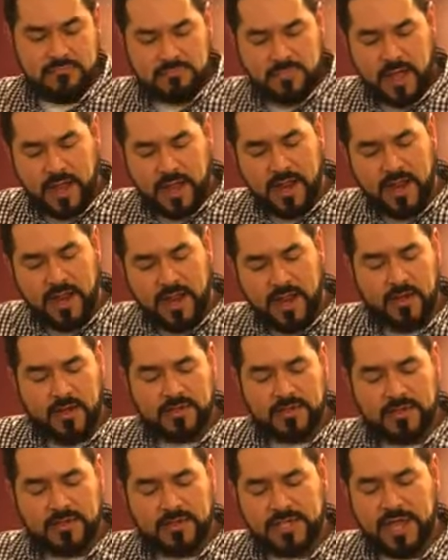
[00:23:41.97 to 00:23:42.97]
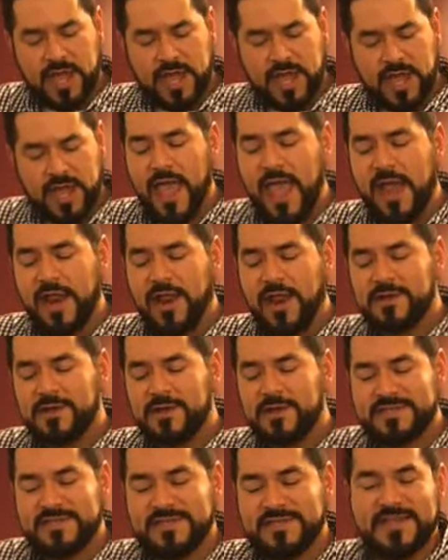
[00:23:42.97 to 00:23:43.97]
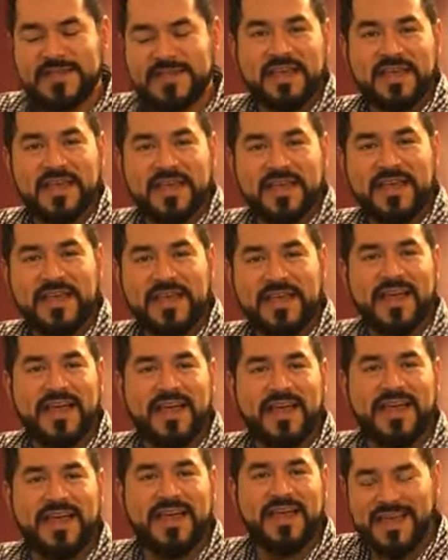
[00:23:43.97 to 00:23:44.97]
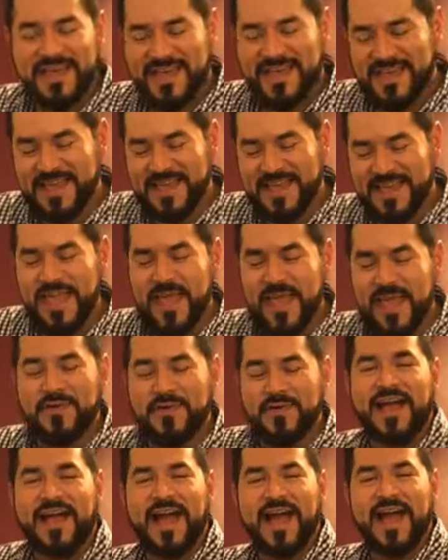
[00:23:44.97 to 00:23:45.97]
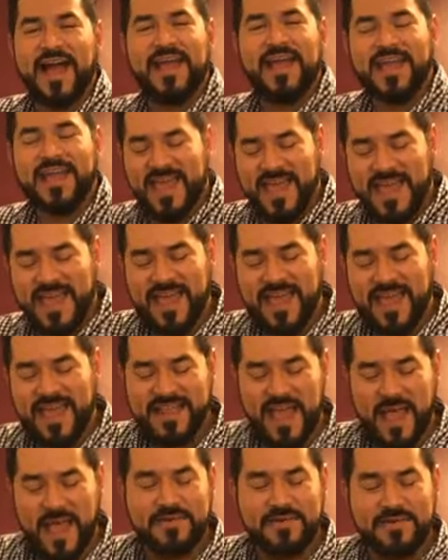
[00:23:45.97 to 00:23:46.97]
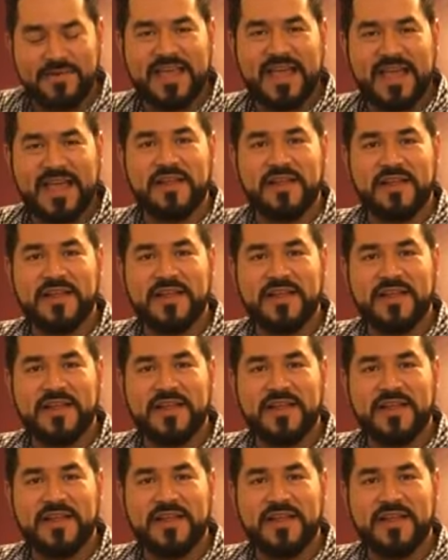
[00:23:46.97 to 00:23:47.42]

I got it backwards. Jack Daniels, apricot, and the apple cider.